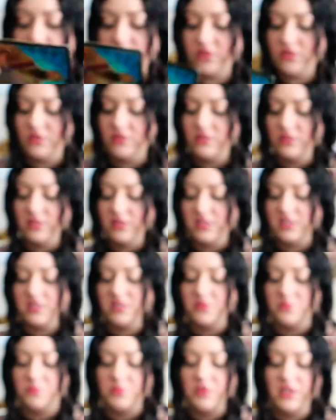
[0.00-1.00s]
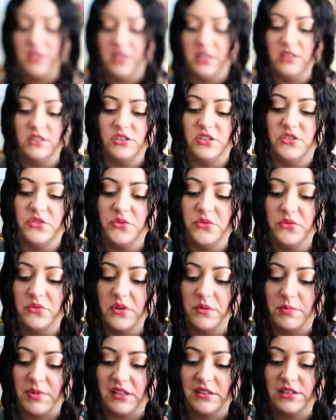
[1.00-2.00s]
they're speaking to you
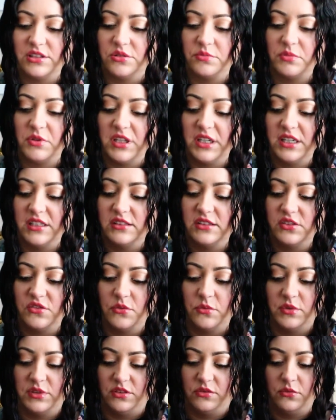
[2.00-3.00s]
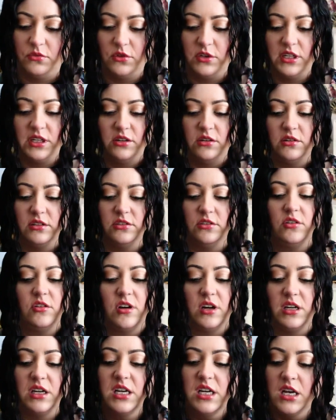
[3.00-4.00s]
about their plans or what they're working on or
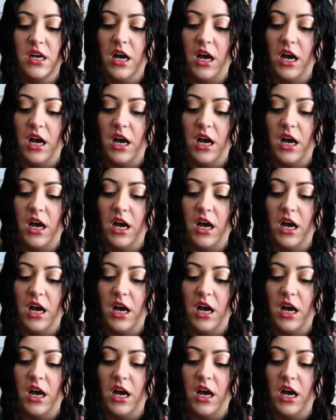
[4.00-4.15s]
not,